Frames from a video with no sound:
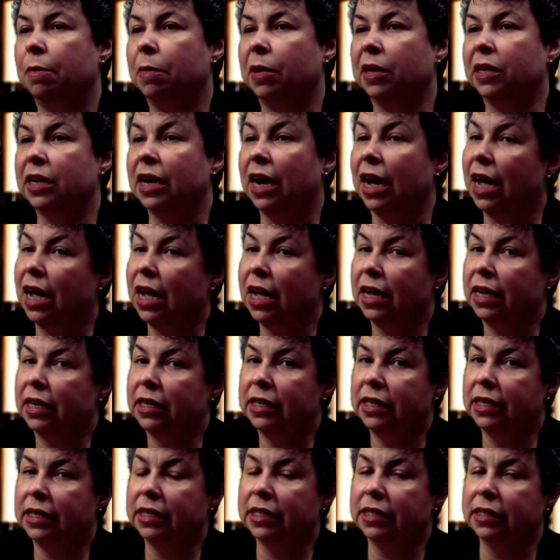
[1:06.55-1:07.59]
But
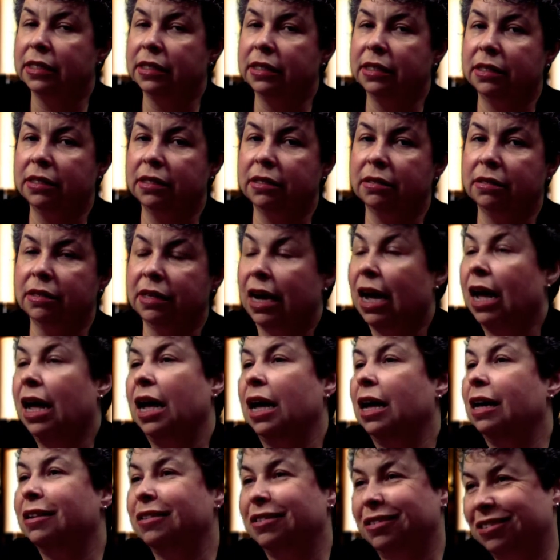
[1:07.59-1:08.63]
God is
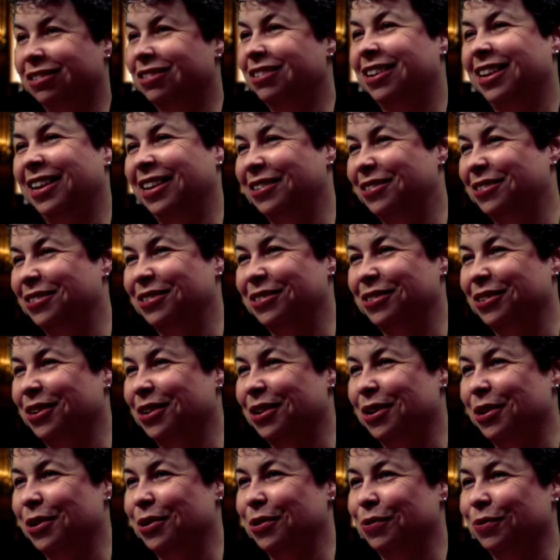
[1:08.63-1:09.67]
God, and
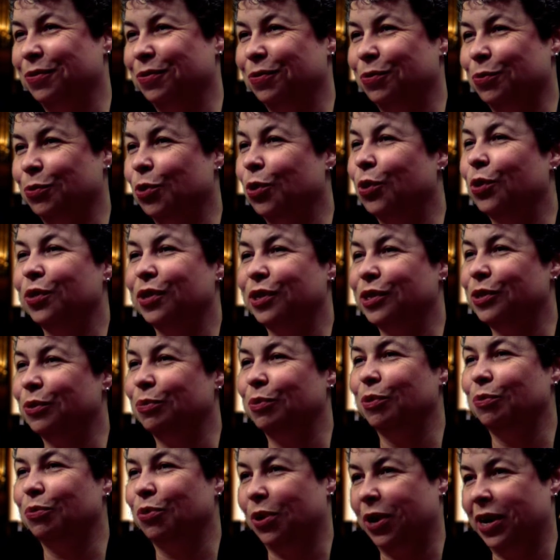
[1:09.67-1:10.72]
worthy
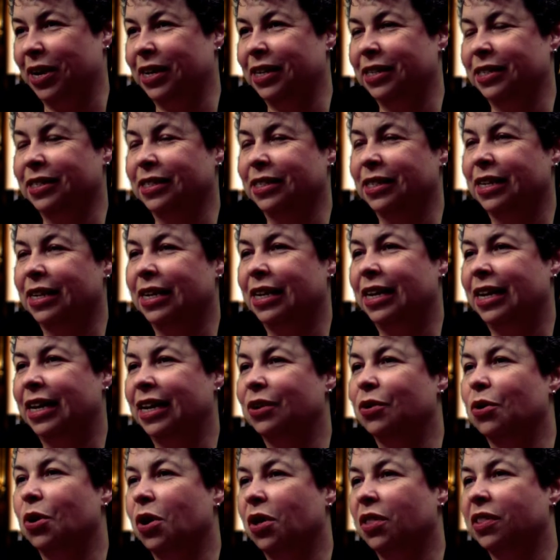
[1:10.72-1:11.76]
to be praised
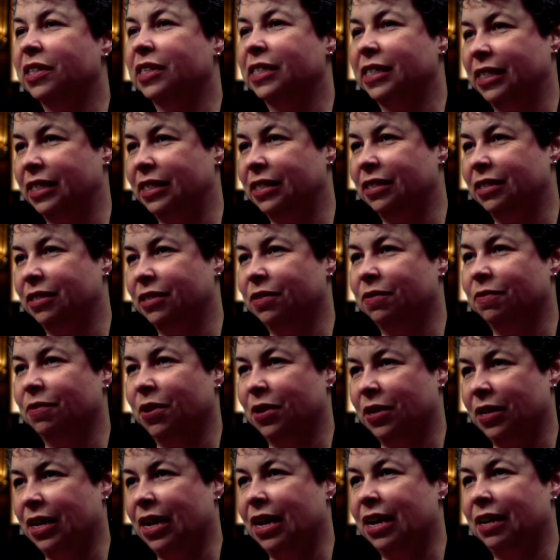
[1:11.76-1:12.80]
in all the seasons of
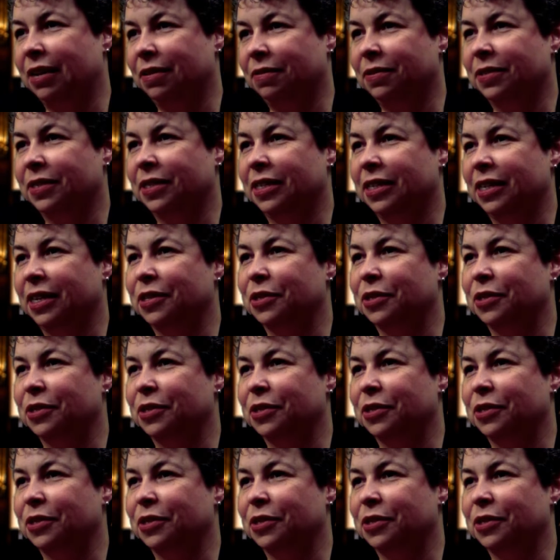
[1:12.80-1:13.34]
our lives.